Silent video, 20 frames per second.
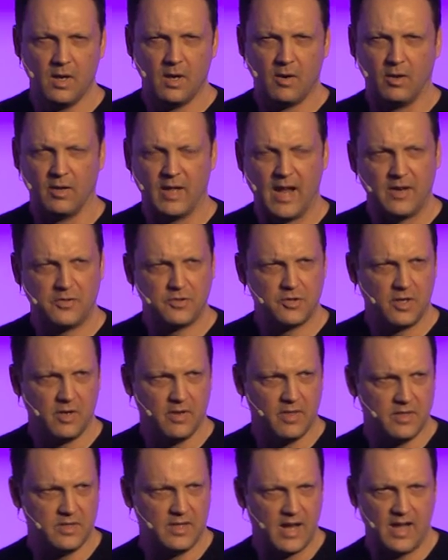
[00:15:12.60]
or last year,
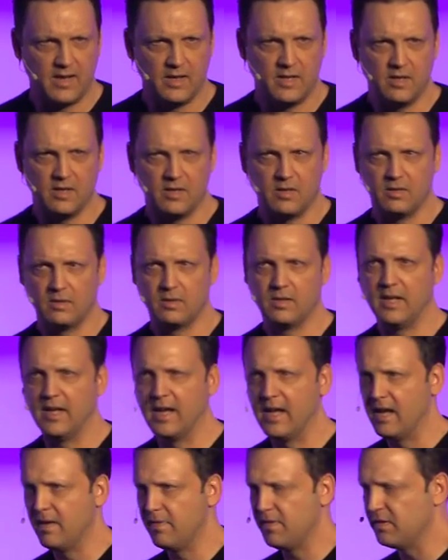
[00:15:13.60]
that Dan Hill,
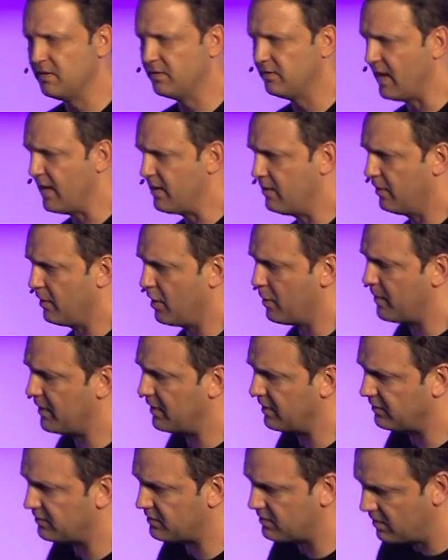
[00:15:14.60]
uh, the designer and
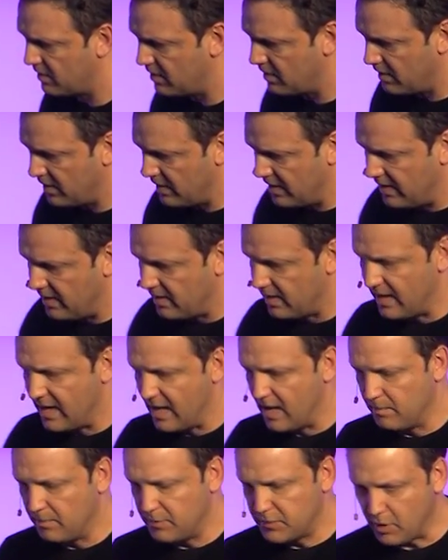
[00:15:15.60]
urbanist,
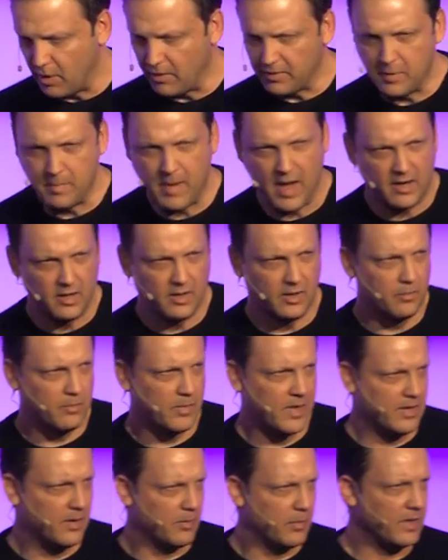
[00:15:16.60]
uh, talked about in a,
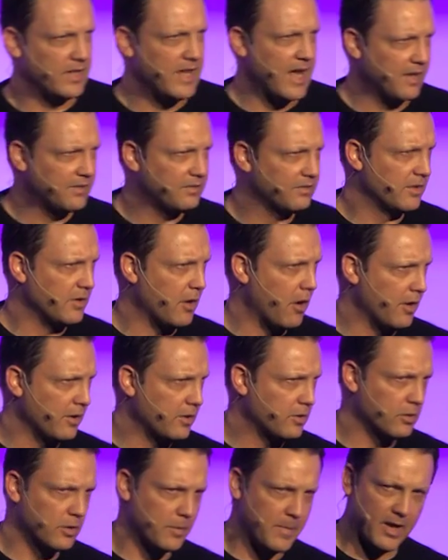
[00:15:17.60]
in a really excellent
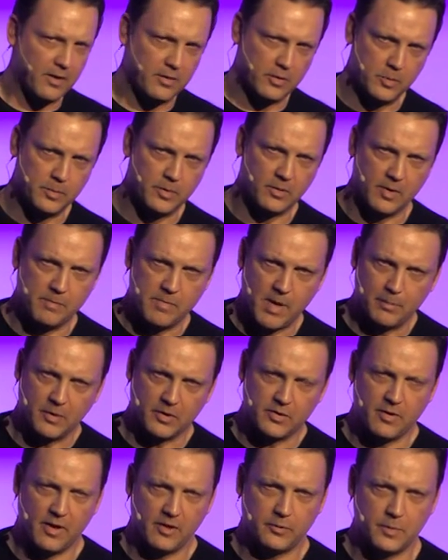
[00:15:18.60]
article about Uber and public
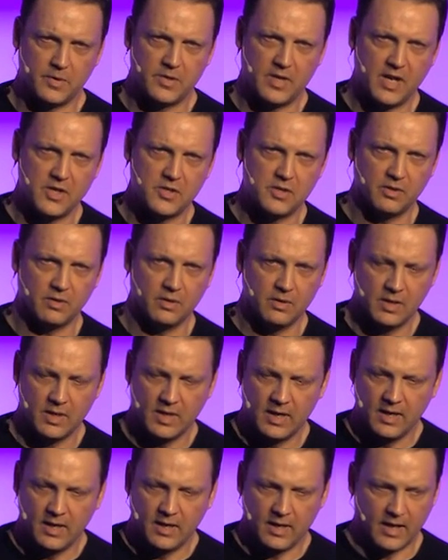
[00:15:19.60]
transportation.
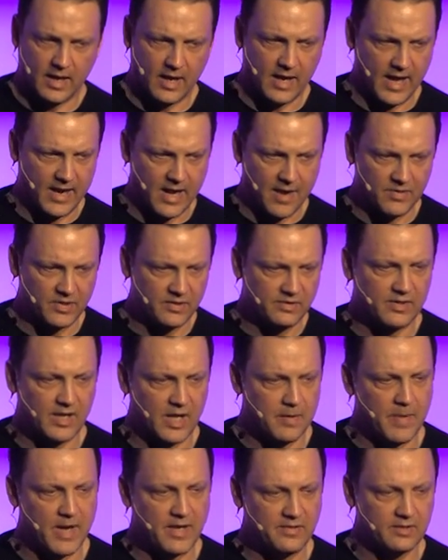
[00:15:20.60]
Uh, and Evan
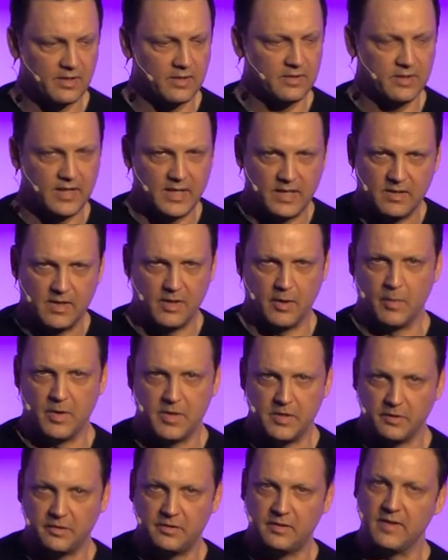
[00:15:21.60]
said, basically, you know,
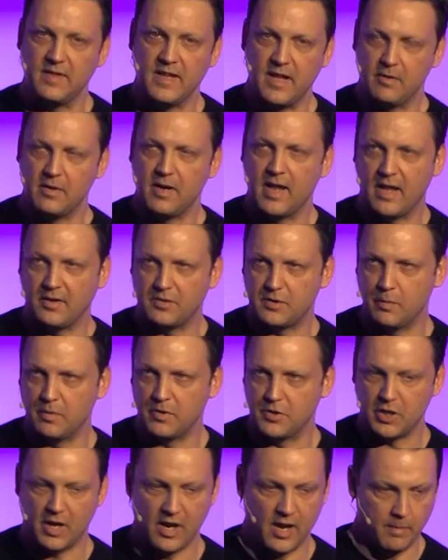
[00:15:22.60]
reducing the internet to a
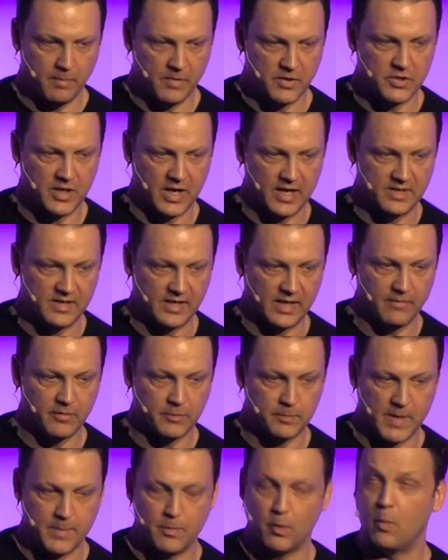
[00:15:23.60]
giant machine to give us
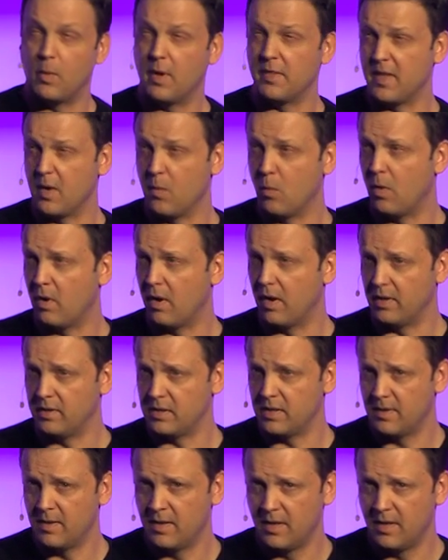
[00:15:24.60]
people what they want.